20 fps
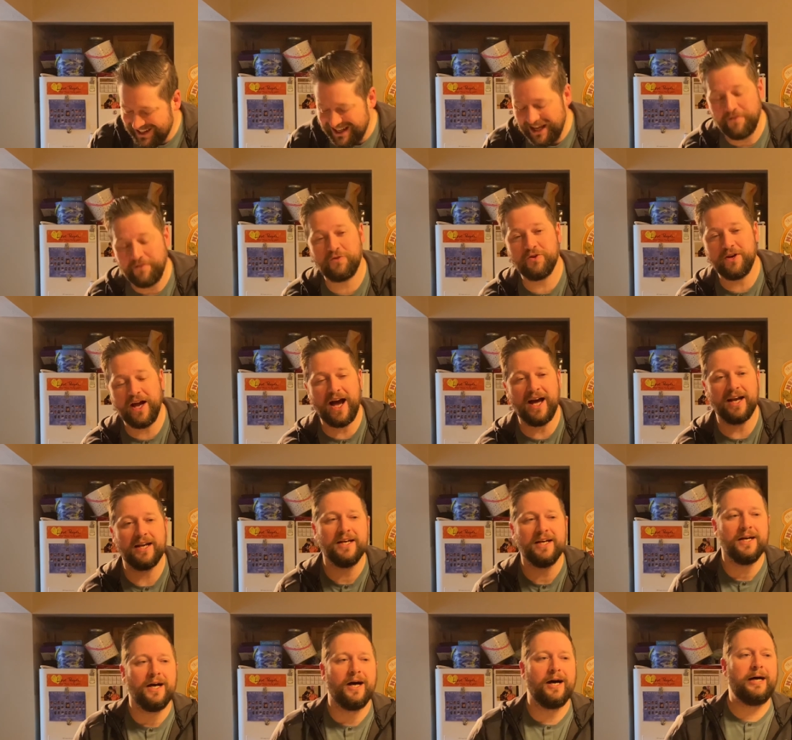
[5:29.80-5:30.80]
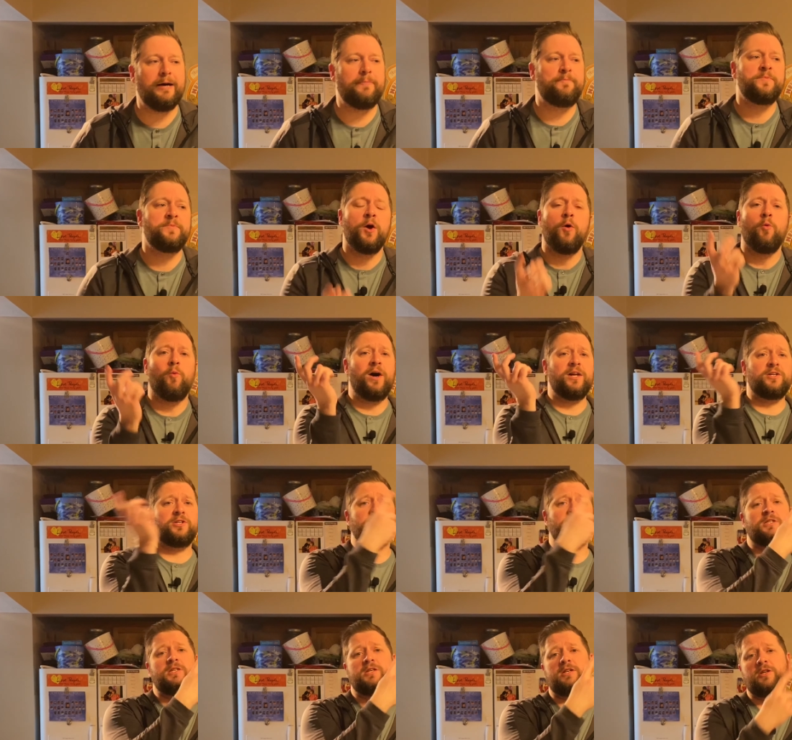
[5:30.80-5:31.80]
If you're not,
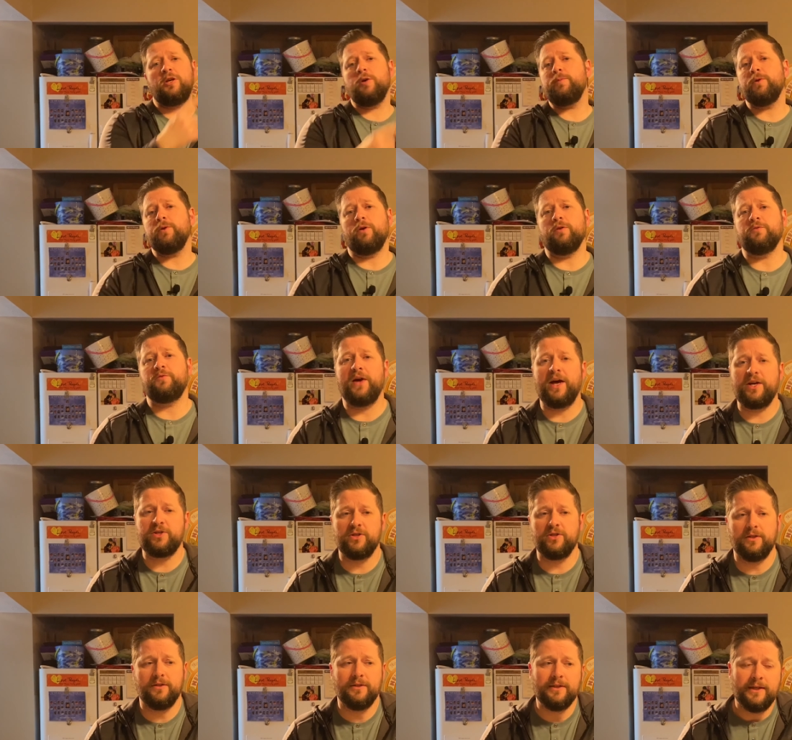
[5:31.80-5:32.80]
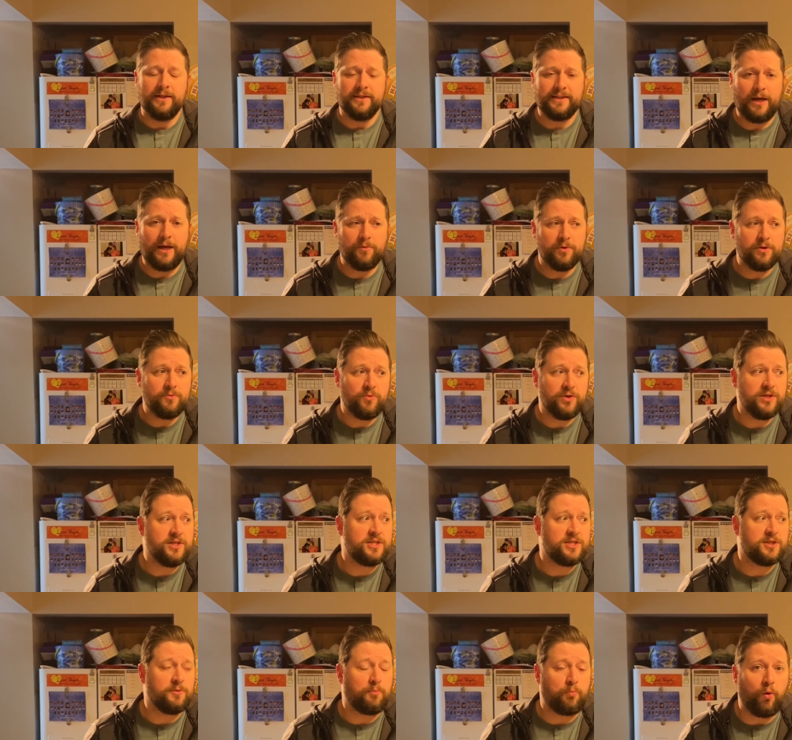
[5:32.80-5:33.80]
watch the Cuban Old-Fashioned. That one
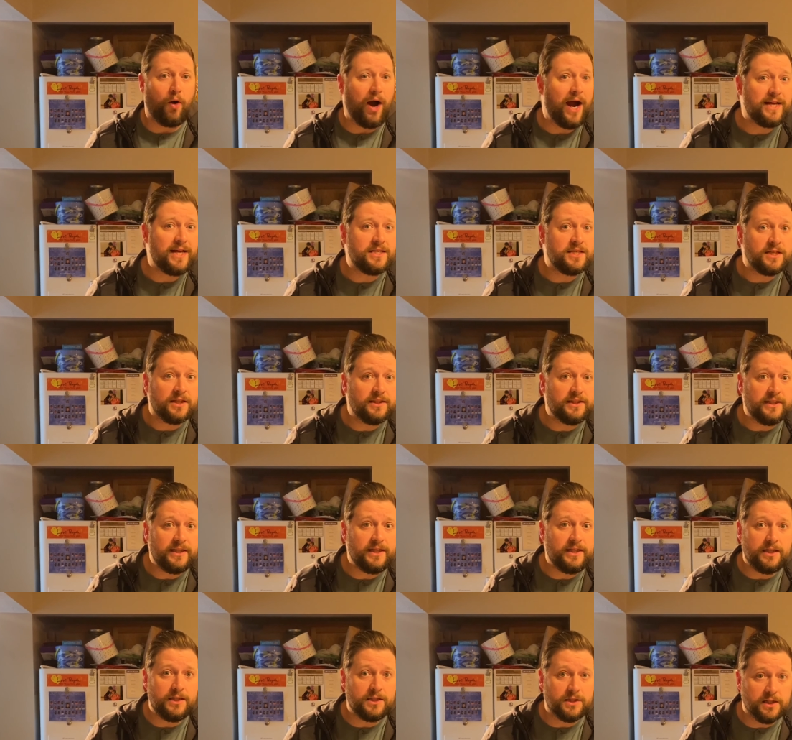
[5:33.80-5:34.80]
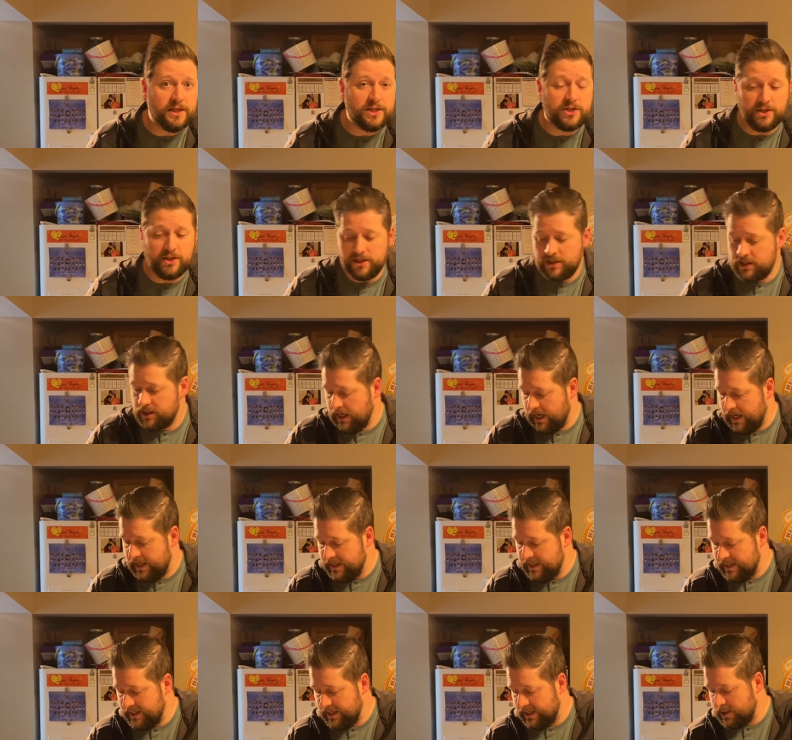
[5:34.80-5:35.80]
was surprisingly delicious. I
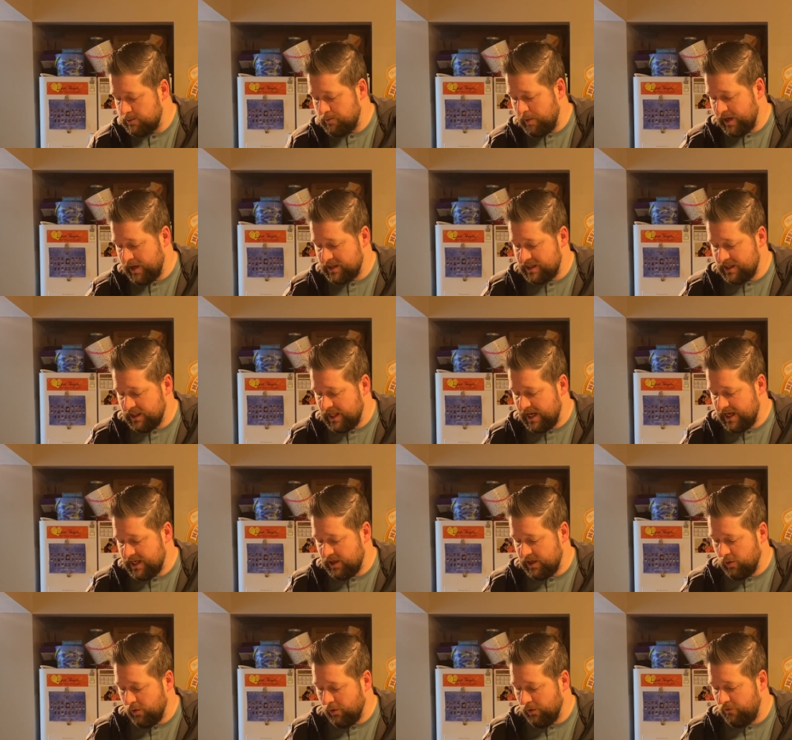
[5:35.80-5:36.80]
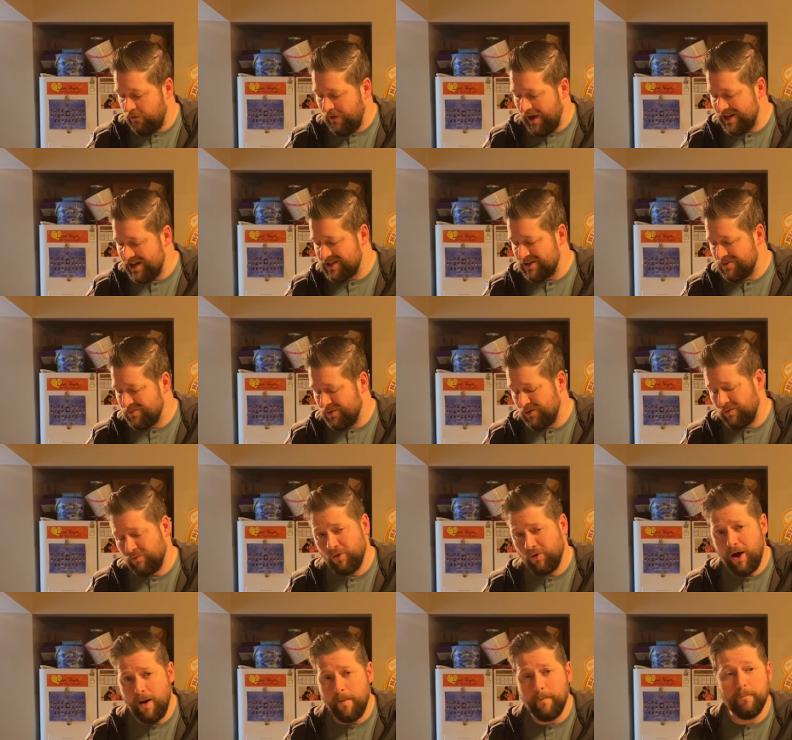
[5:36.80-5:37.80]
didn't expect to like an old-fashioned with
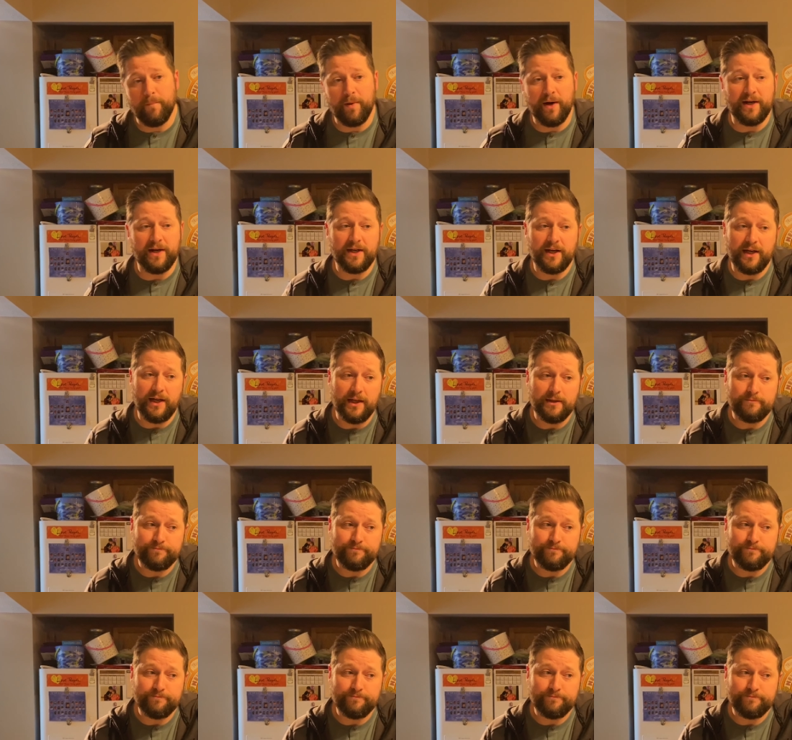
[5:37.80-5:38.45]
rum, but